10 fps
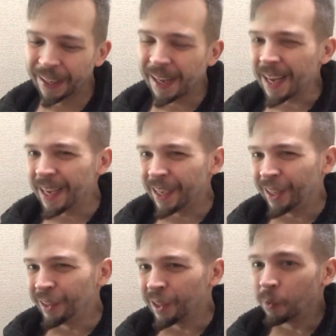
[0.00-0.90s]

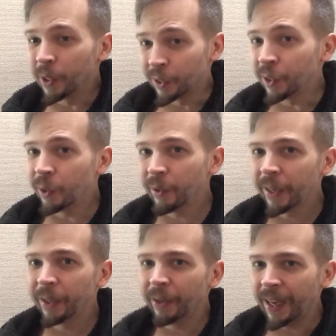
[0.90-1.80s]
And he wants to go
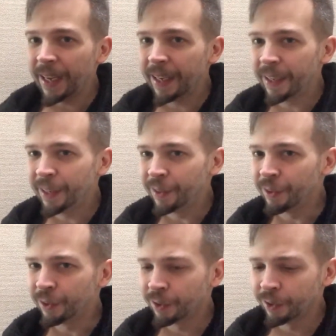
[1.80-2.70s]
there
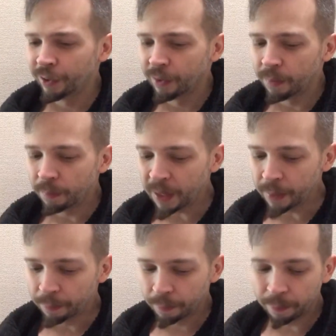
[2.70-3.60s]
and
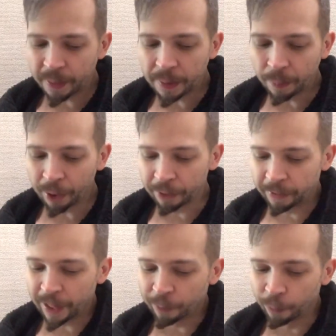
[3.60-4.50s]
be part of
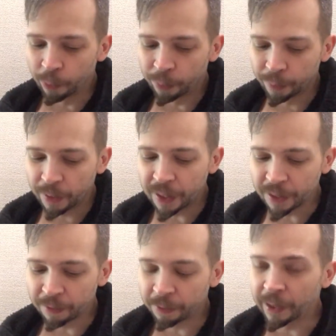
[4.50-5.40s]
that group. He
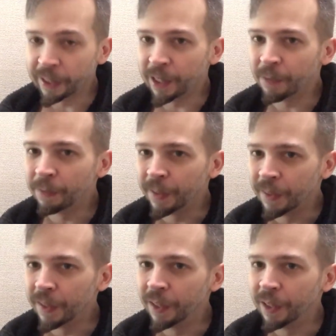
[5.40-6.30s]
doesn't feel like he
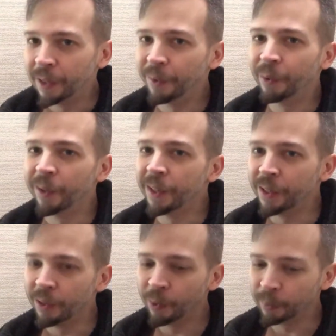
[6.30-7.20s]
fits in
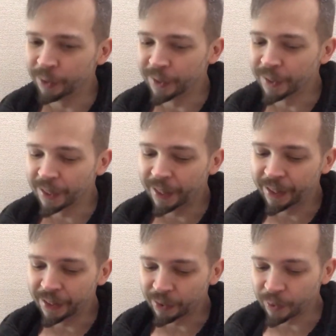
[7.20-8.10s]
normal
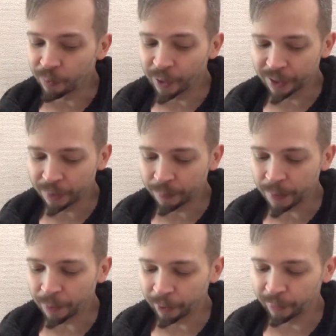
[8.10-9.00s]
society, so he wants to
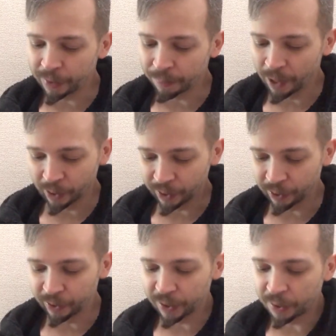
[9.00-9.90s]
be part of these
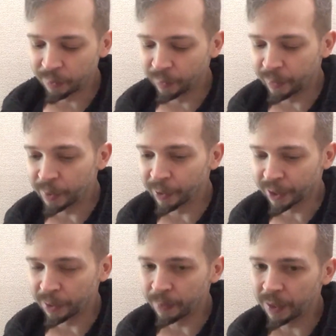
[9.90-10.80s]
monsters. He
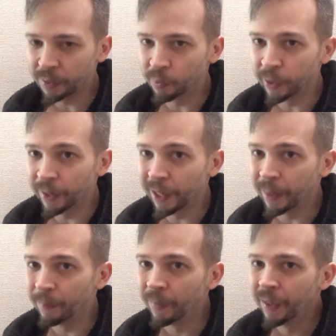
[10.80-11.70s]
wants to be with
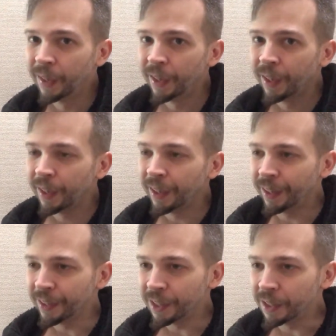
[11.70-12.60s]
them,
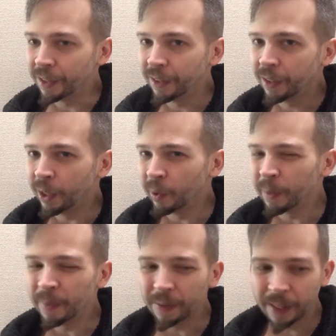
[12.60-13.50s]
and
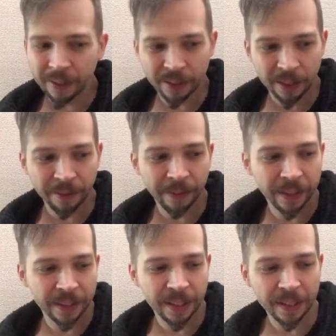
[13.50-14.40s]
gets
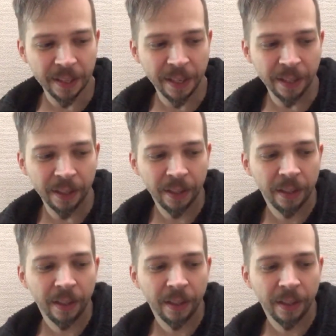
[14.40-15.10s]
convinced he's a